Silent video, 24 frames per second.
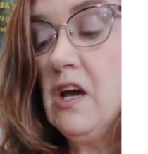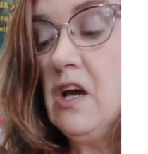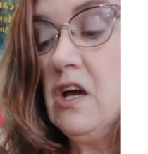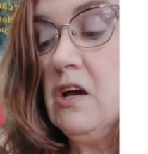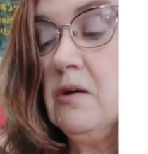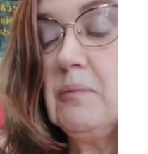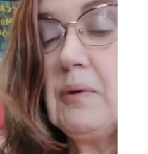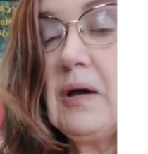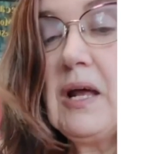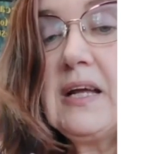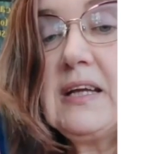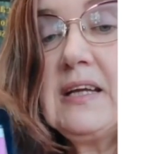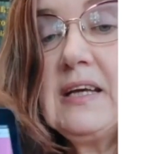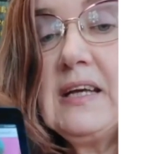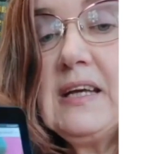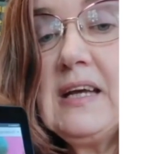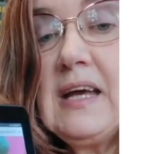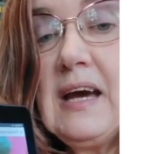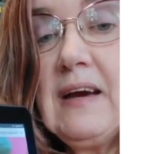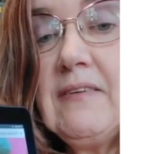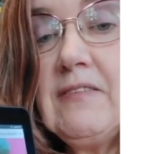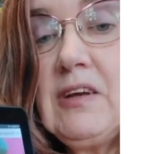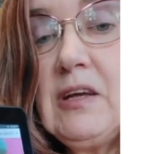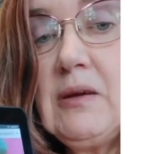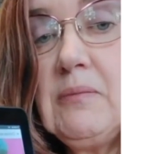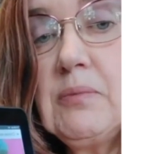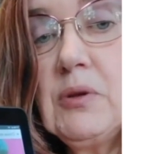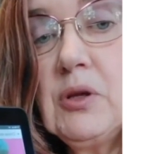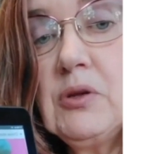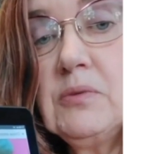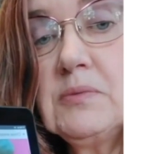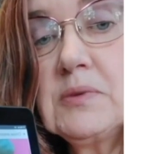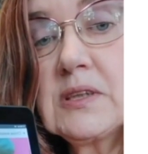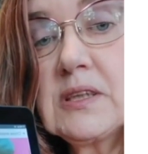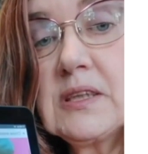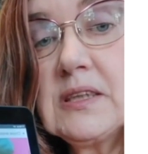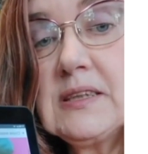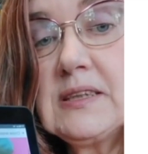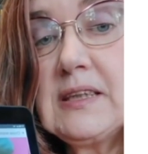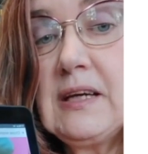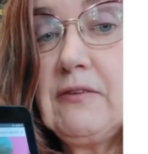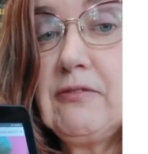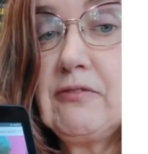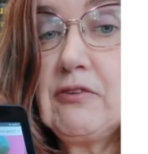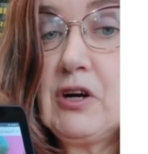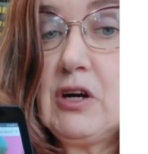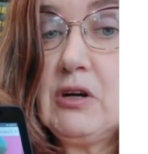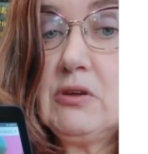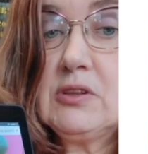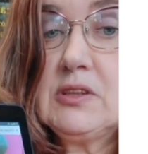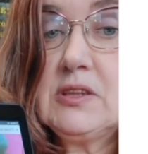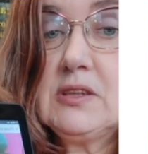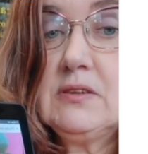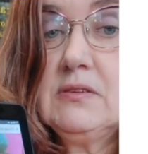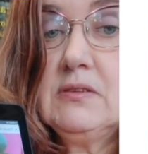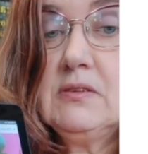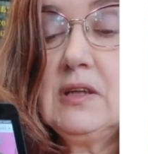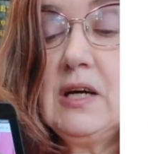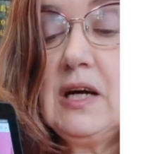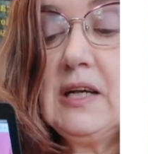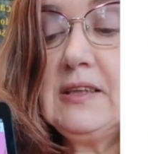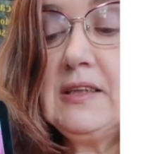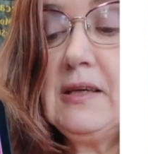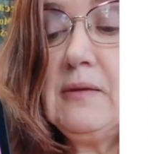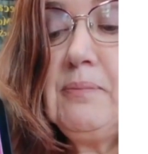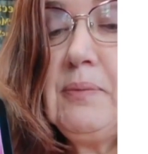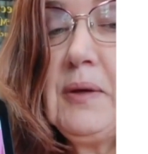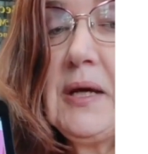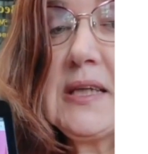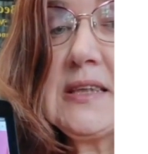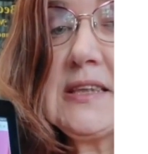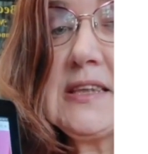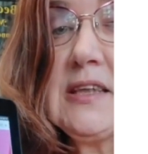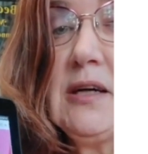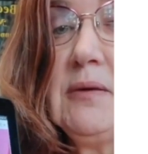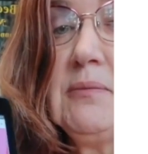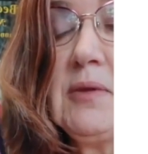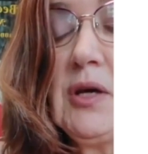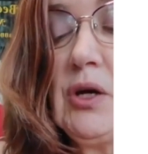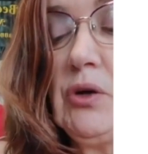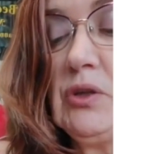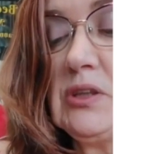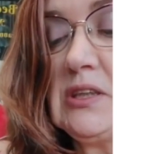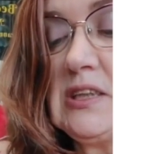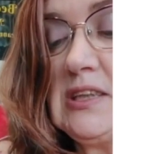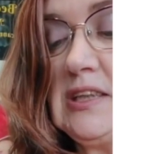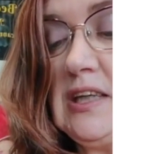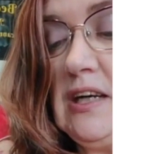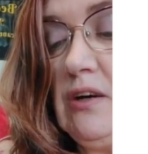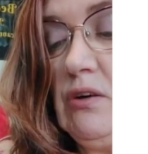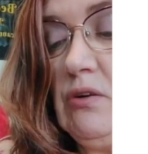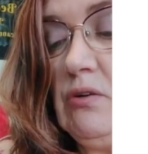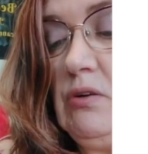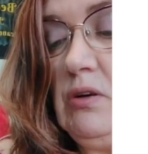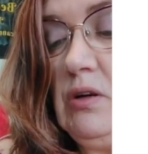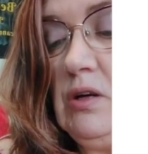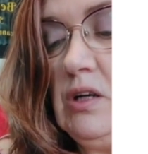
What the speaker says: but I didn't have any blooms because they froze. I did pick some, though, to sell